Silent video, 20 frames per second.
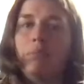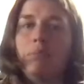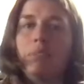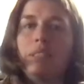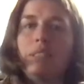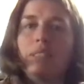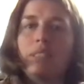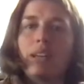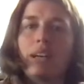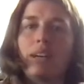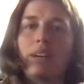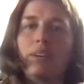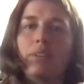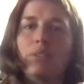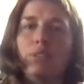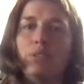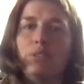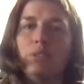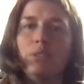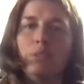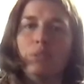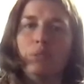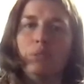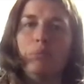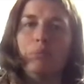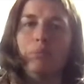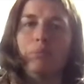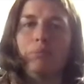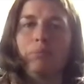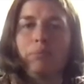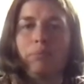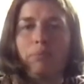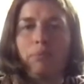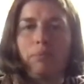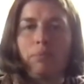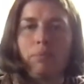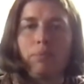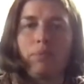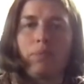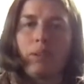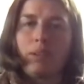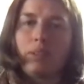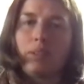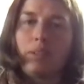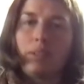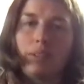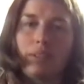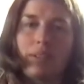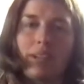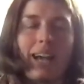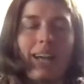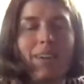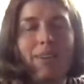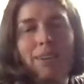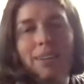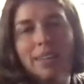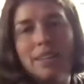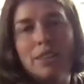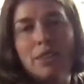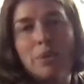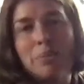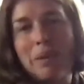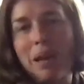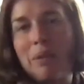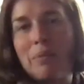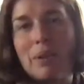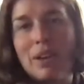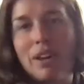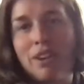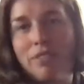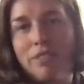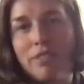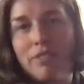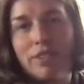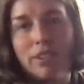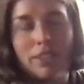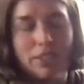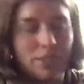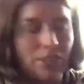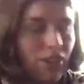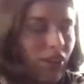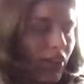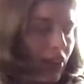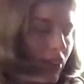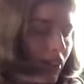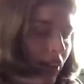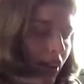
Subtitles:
down, doom. Either way, whatever feels good.